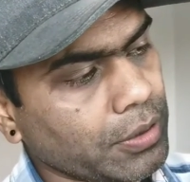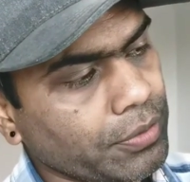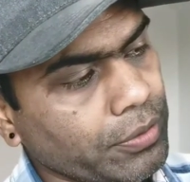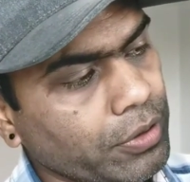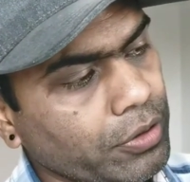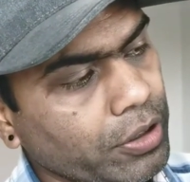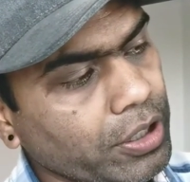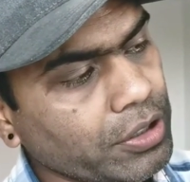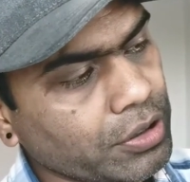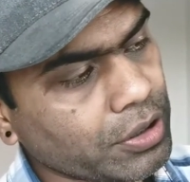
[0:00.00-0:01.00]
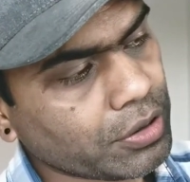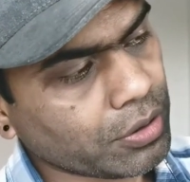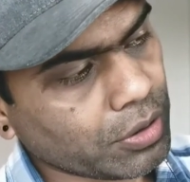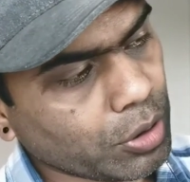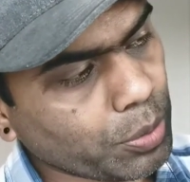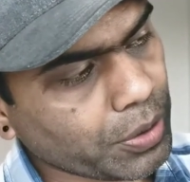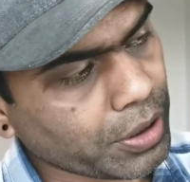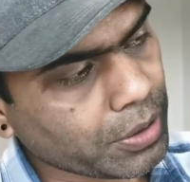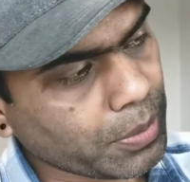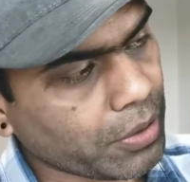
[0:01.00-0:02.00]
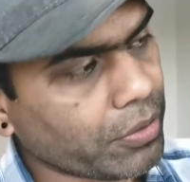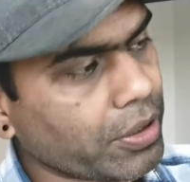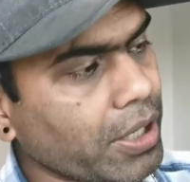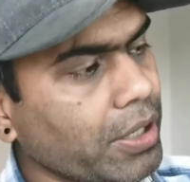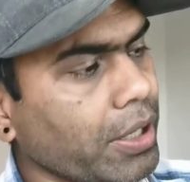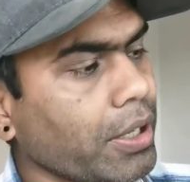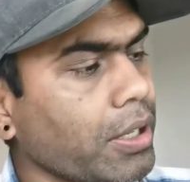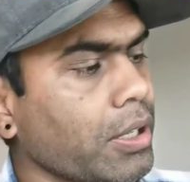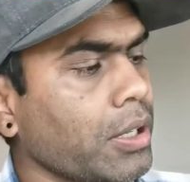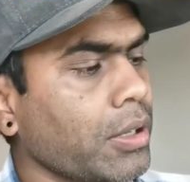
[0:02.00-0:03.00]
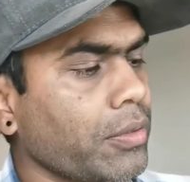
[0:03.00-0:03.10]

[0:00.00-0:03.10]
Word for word: if you will release it or open it by rotating